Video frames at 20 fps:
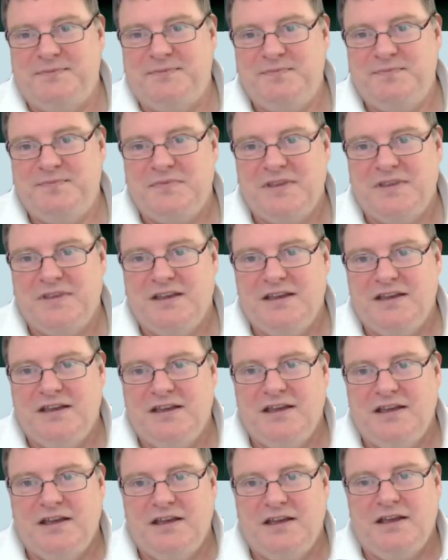
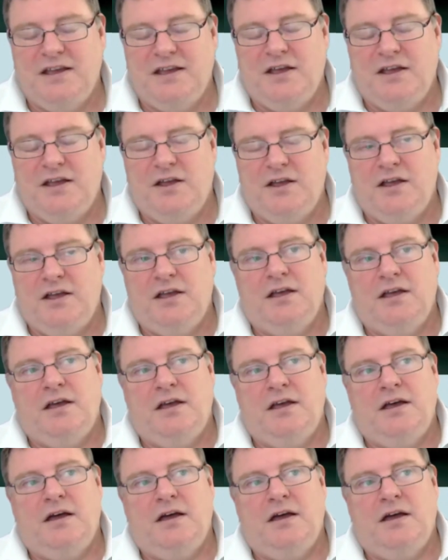[no speech]